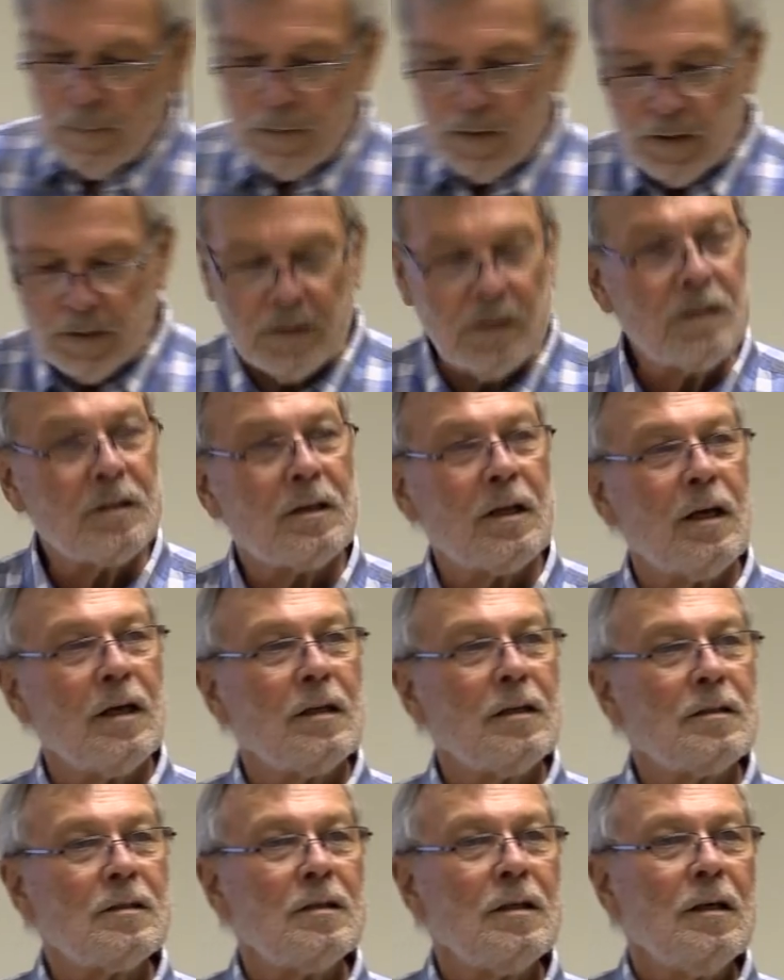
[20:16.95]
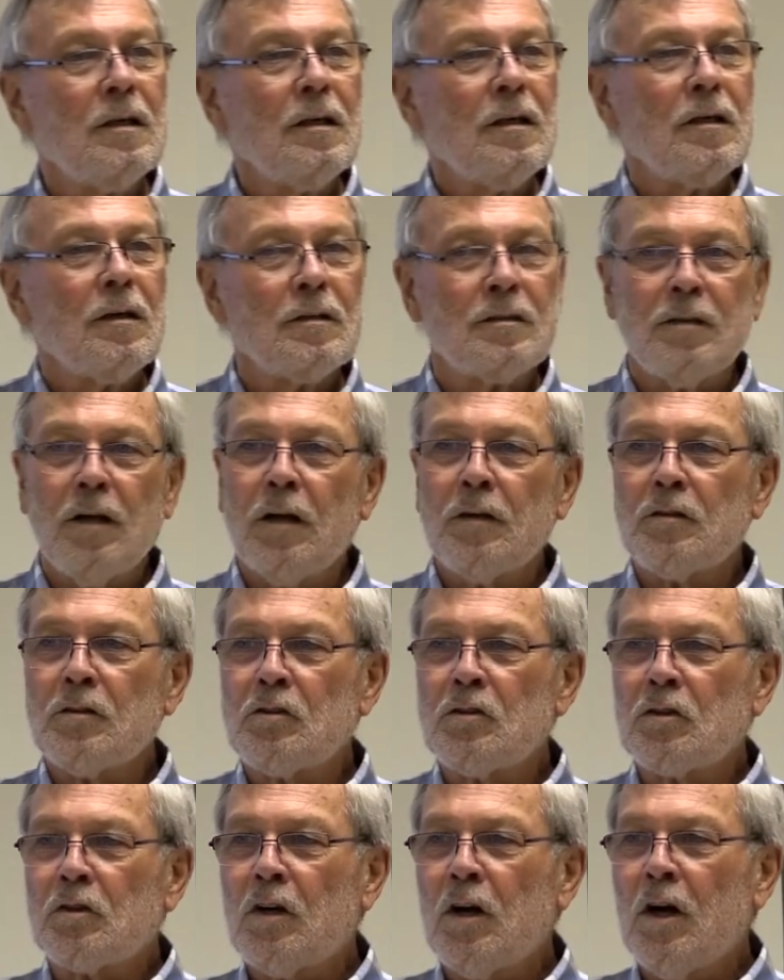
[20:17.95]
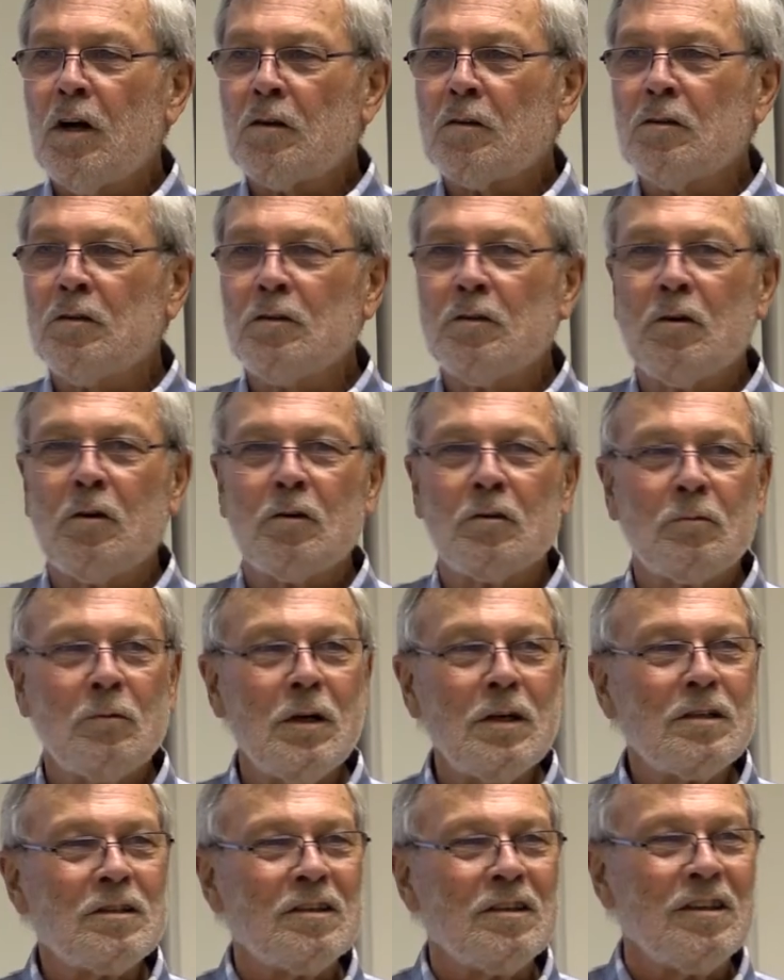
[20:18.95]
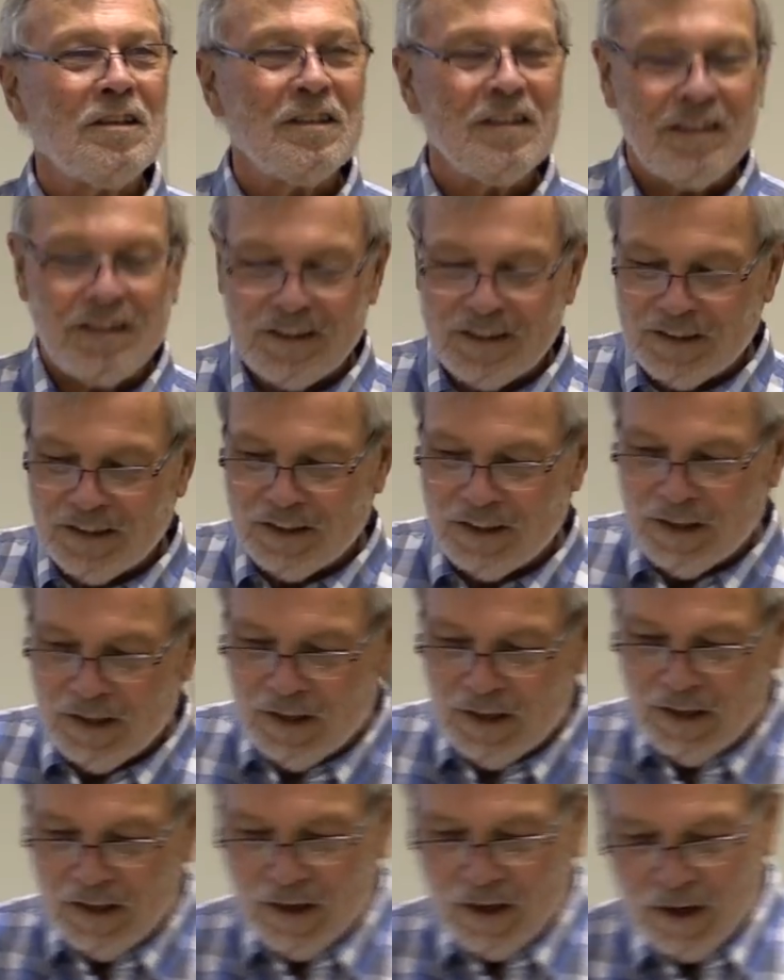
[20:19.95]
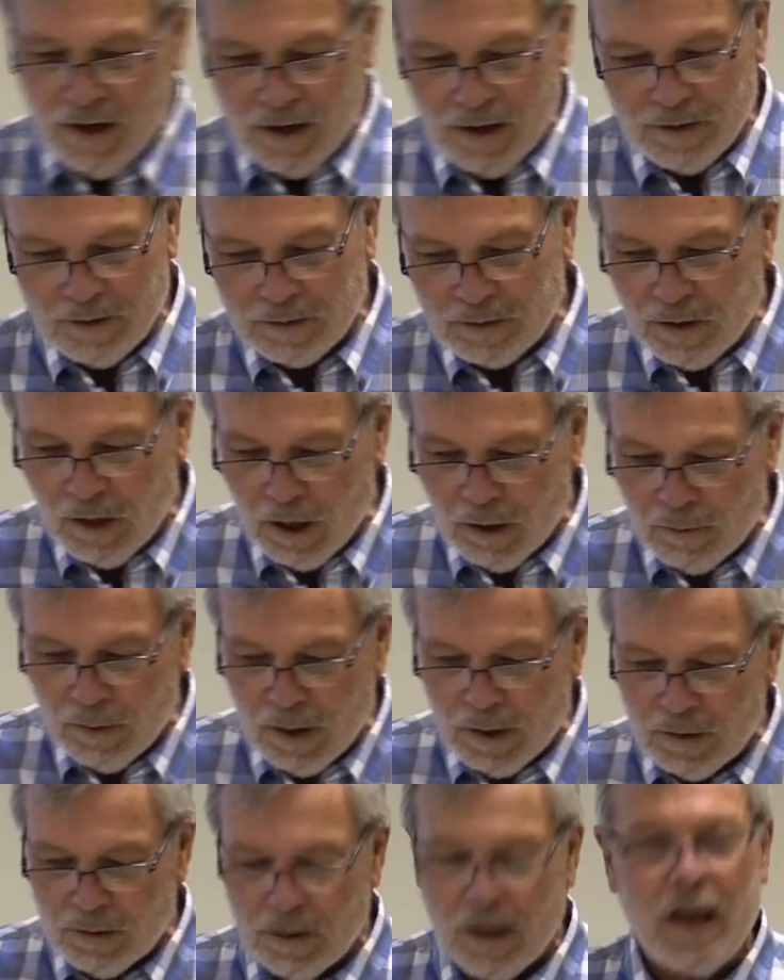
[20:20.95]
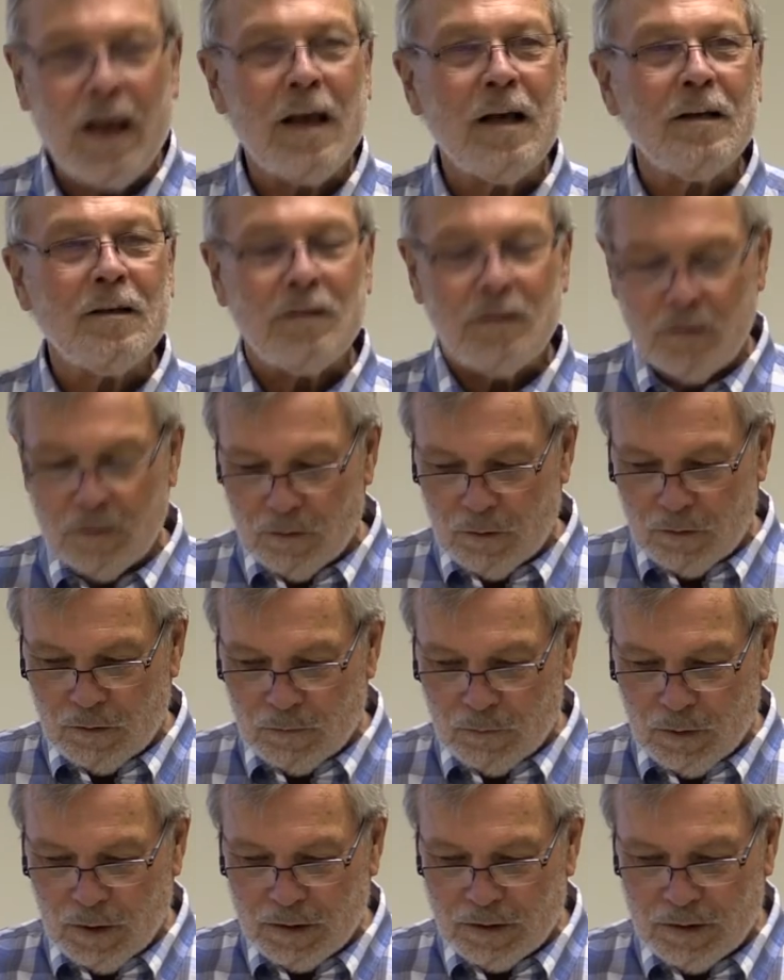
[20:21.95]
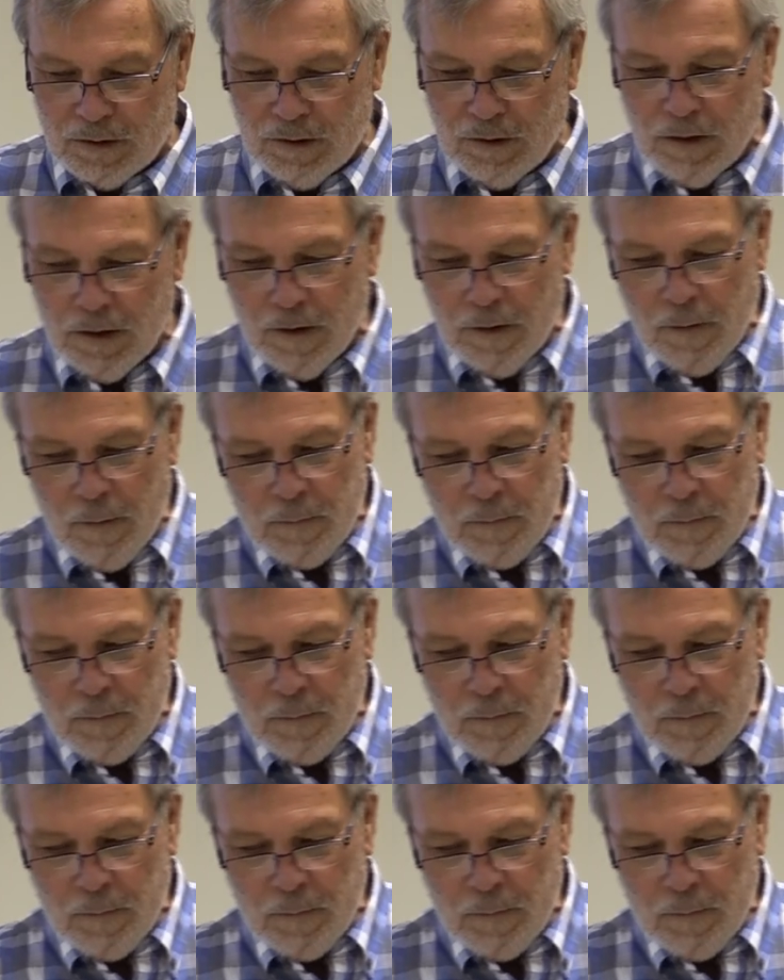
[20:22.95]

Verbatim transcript: In this case, it's not the Chicago and Northwestern, it's the uh, Colorado and Northwestern.